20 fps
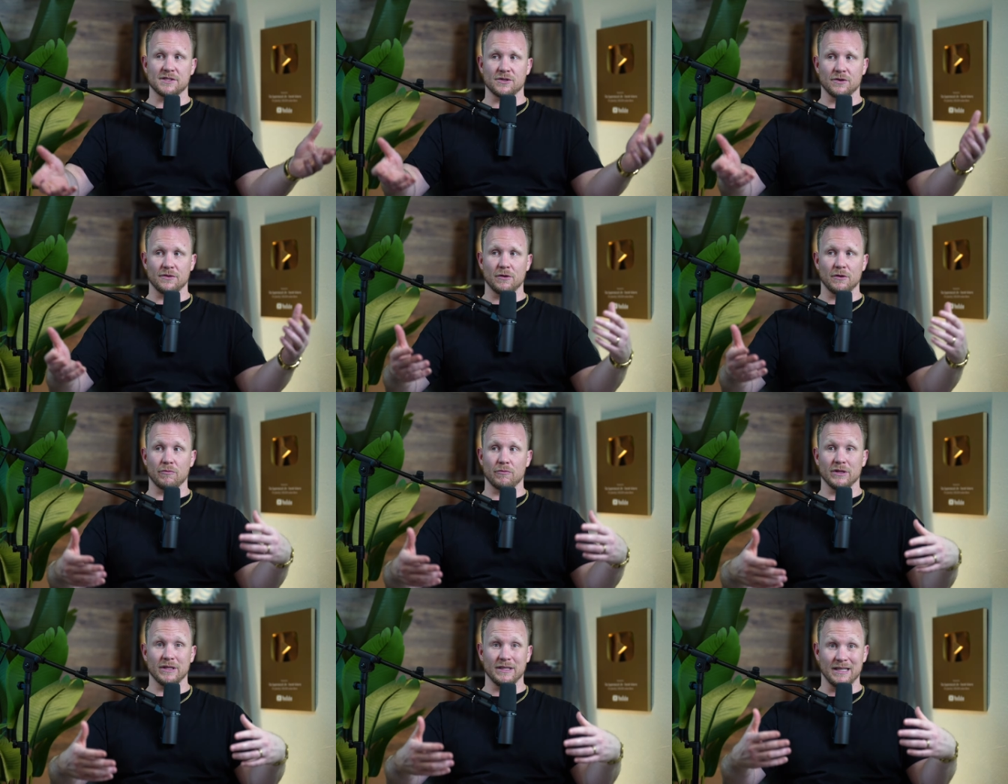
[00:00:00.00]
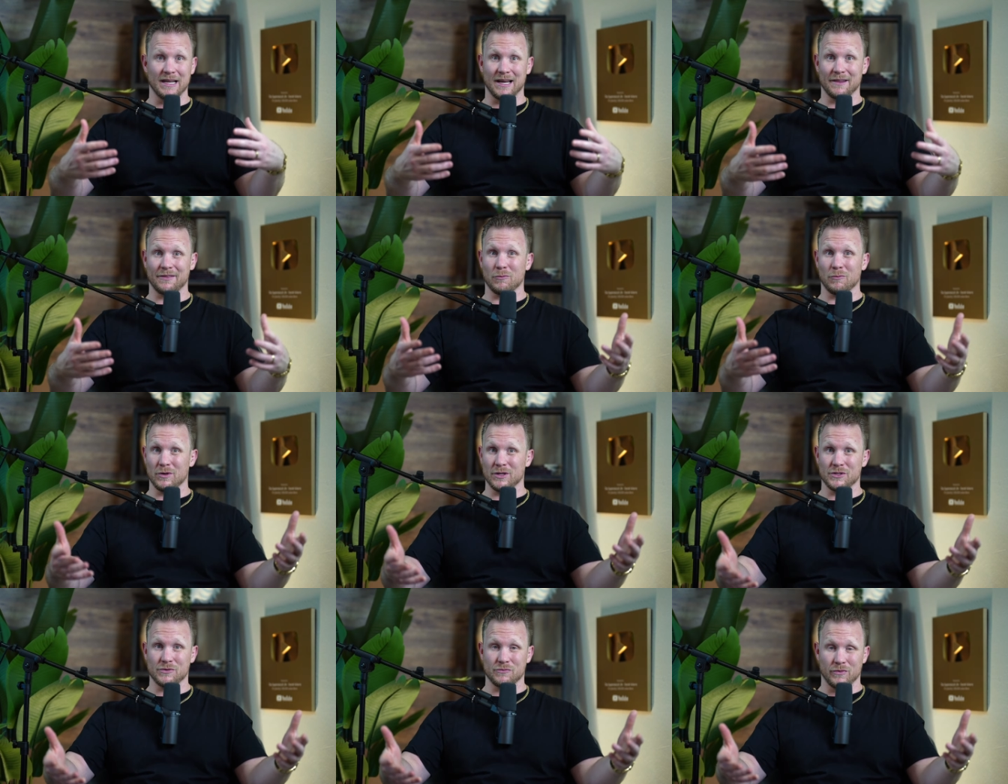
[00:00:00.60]
So they're really not the
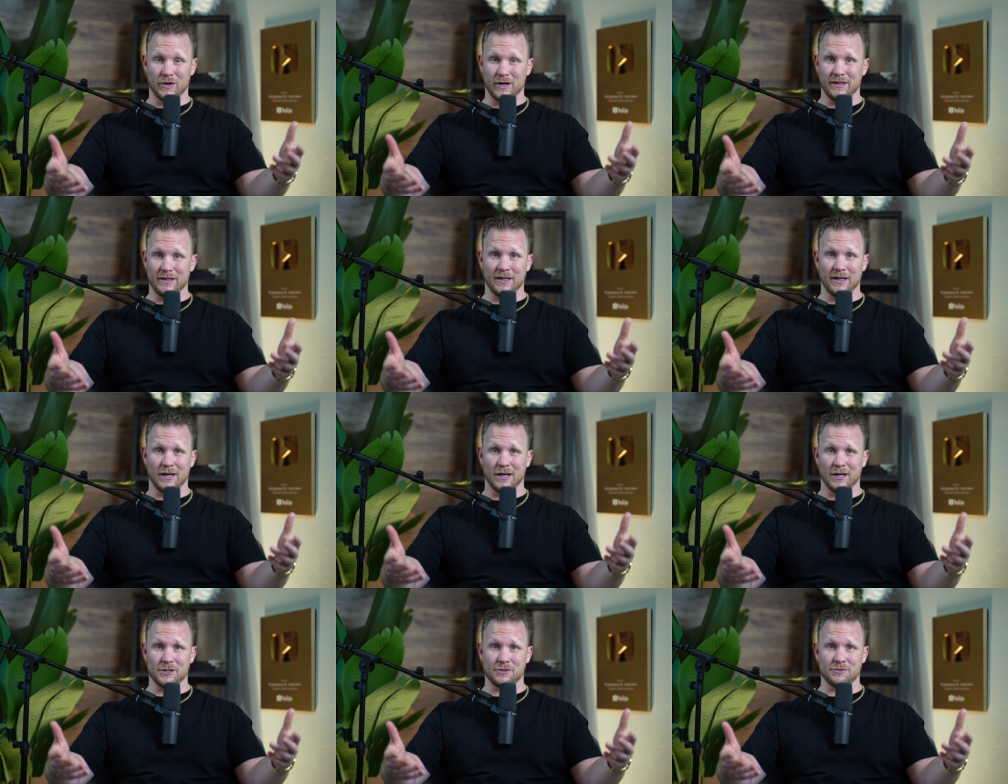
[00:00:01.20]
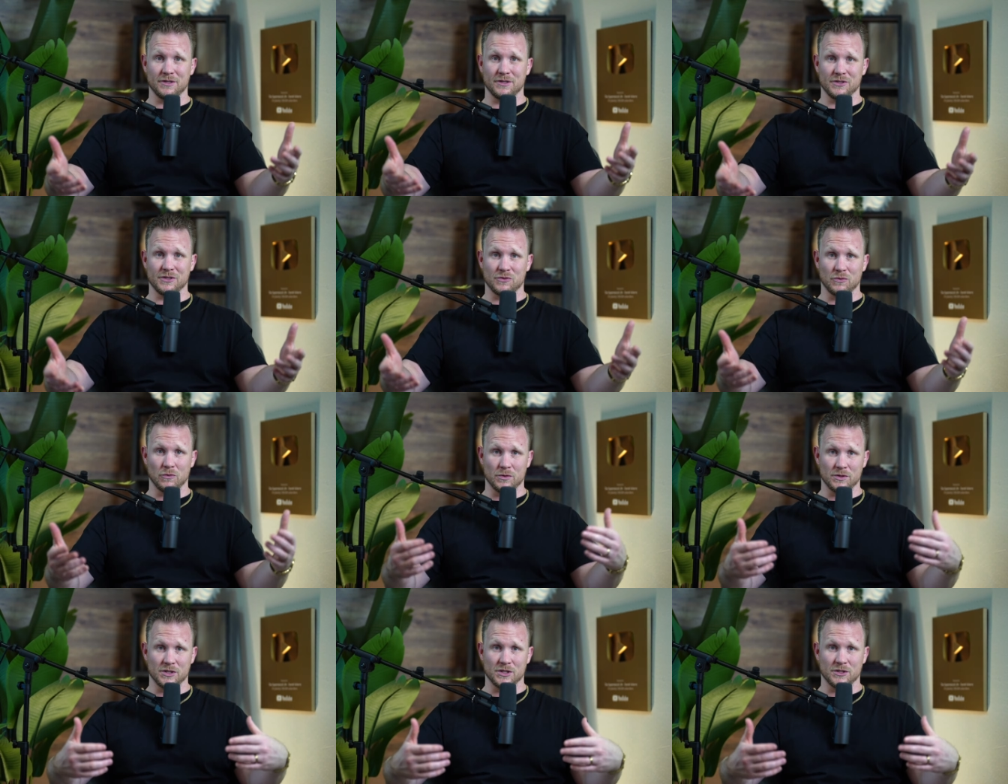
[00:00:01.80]
ones running the country. The
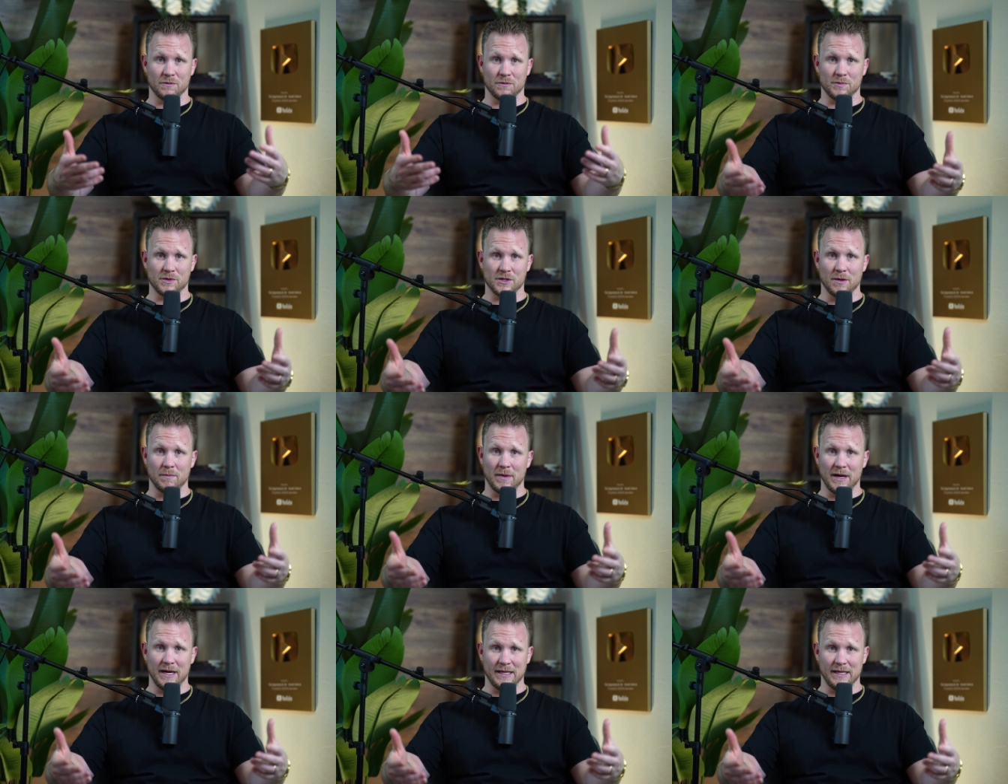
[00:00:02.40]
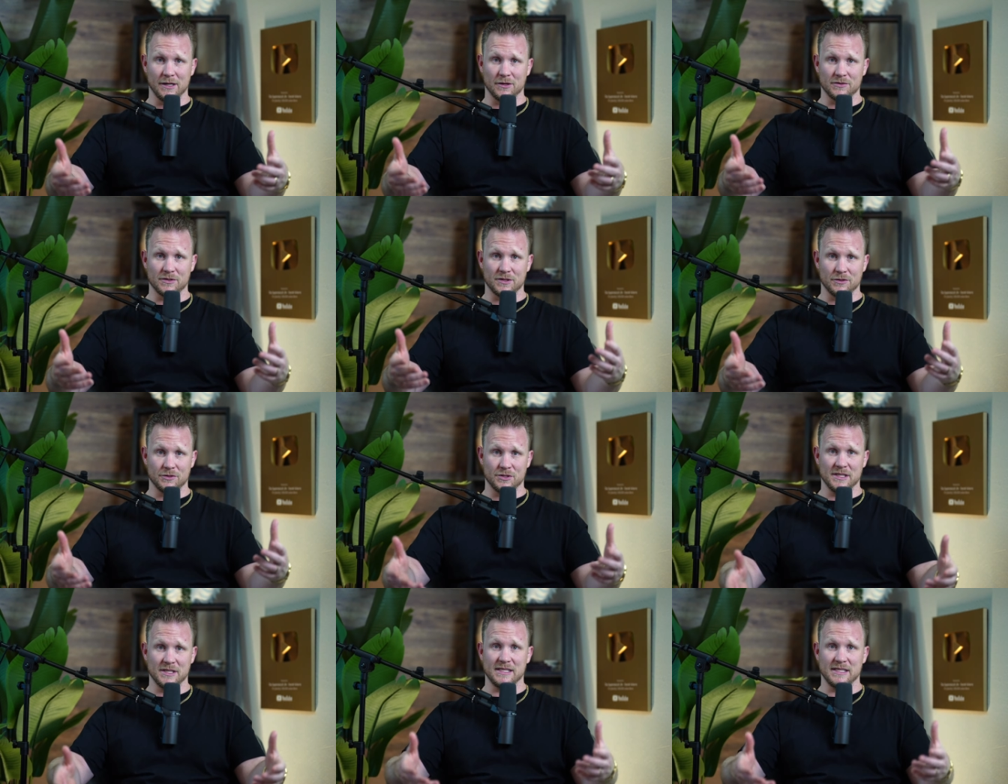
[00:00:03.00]
source is from somebody else. They're
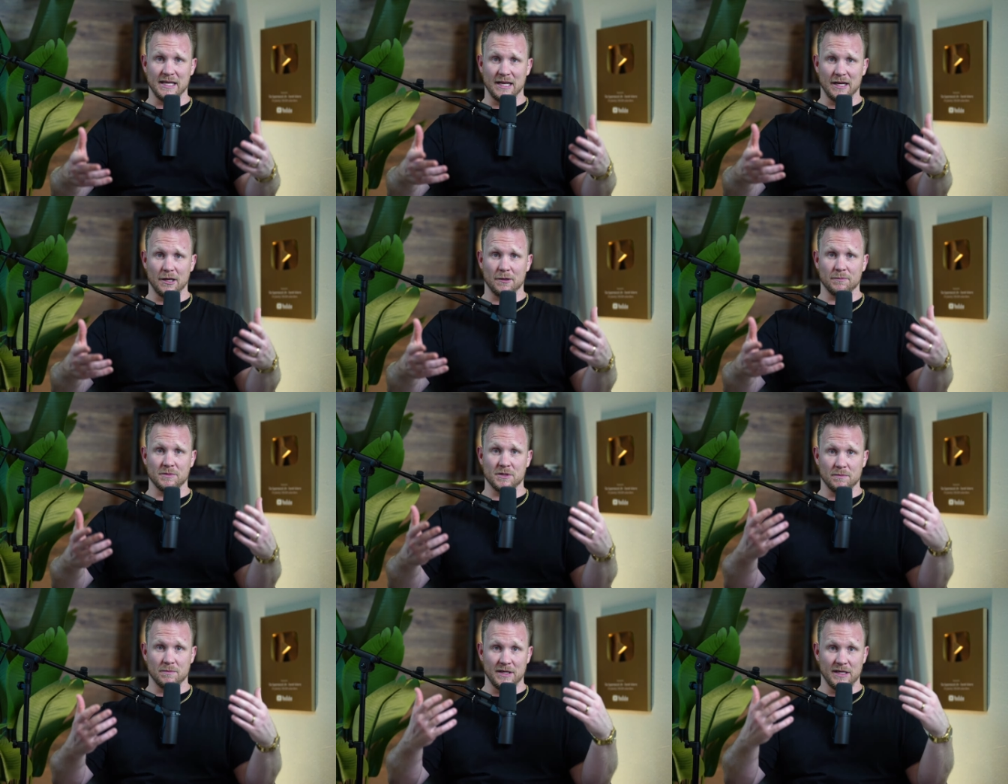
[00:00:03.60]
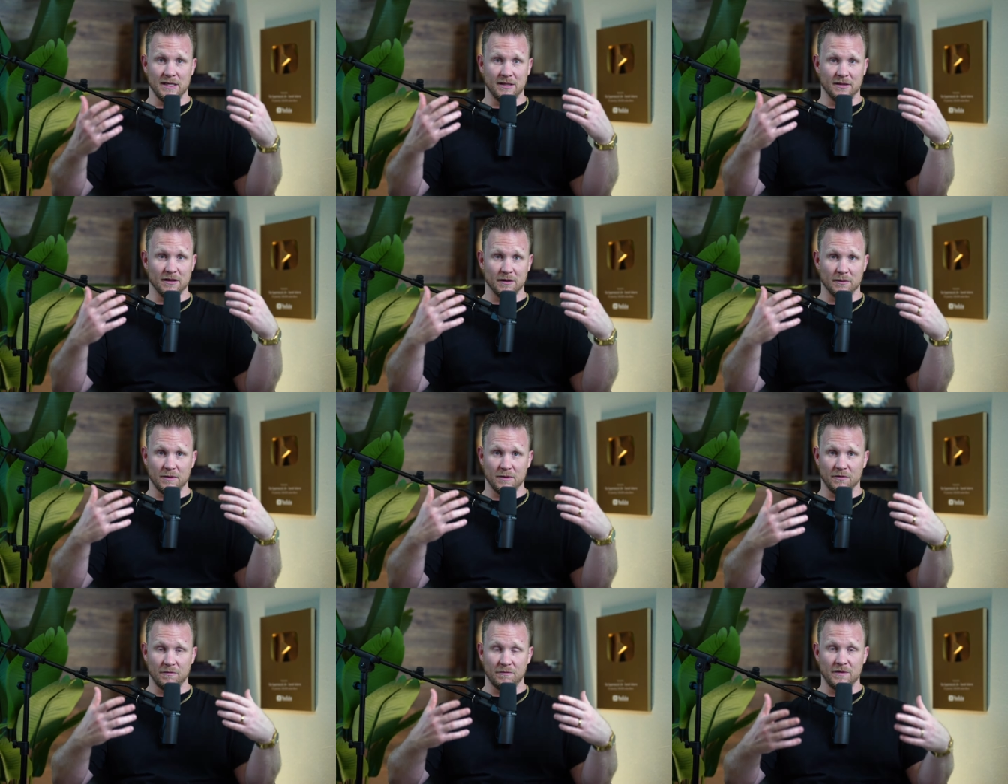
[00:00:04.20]
just set up to be the
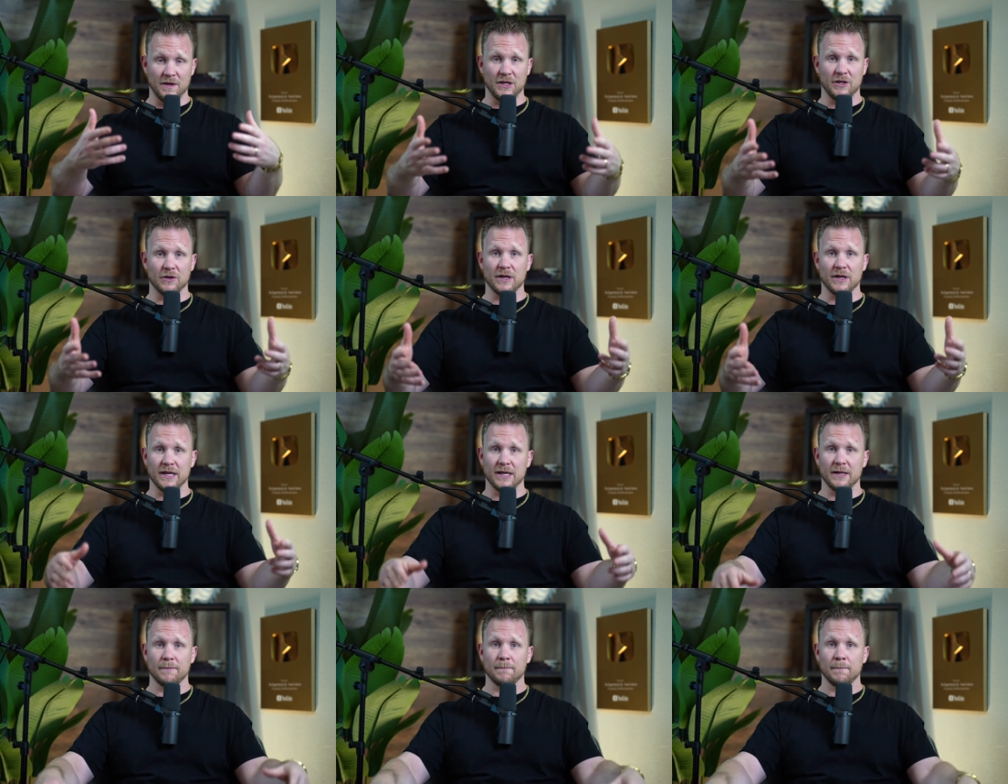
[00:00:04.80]
the figurehead.